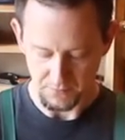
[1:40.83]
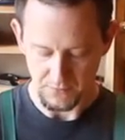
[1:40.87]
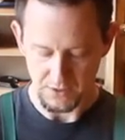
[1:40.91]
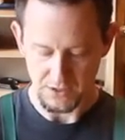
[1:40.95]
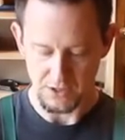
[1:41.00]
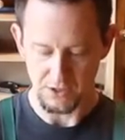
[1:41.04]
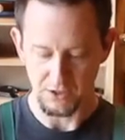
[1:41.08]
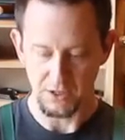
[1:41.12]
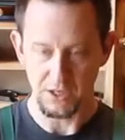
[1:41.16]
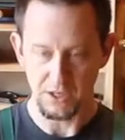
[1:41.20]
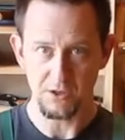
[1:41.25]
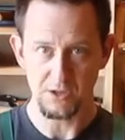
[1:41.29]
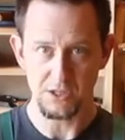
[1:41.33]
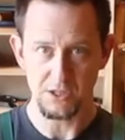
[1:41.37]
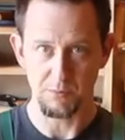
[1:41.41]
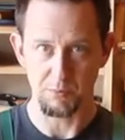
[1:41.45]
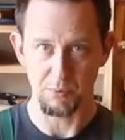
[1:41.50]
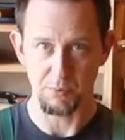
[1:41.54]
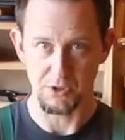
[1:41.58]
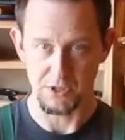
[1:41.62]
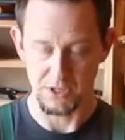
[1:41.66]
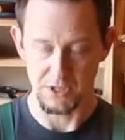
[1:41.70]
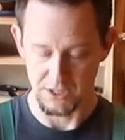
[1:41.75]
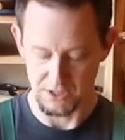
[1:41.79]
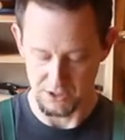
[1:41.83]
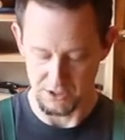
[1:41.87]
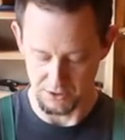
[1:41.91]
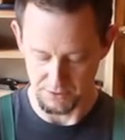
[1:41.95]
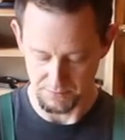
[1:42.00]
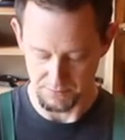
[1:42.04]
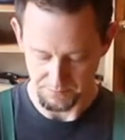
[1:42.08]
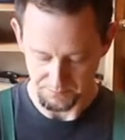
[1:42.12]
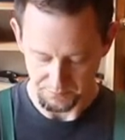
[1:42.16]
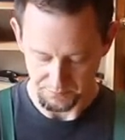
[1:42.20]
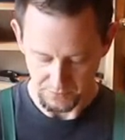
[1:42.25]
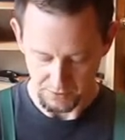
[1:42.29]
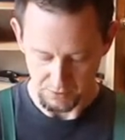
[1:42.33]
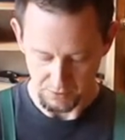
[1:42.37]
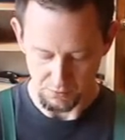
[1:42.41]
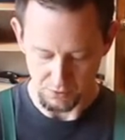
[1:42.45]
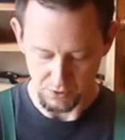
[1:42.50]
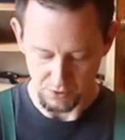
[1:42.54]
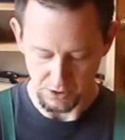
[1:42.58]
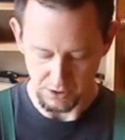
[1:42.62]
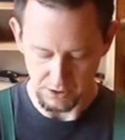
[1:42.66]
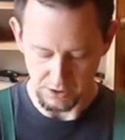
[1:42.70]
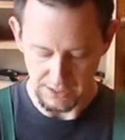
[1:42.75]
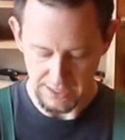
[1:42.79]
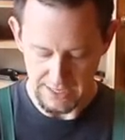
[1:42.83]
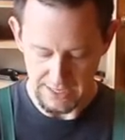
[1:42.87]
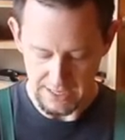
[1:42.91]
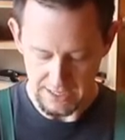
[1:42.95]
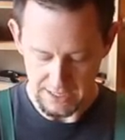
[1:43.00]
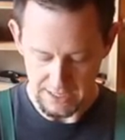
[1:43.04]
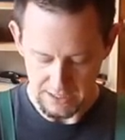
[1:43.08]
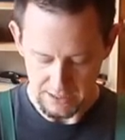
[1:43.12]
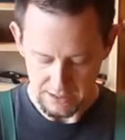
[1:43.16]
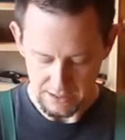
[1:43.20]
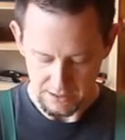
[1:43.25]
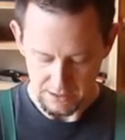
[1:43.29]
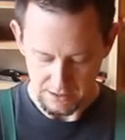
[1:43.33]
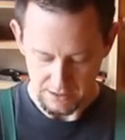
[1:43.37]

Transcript: So here's the procedure. We're going to lay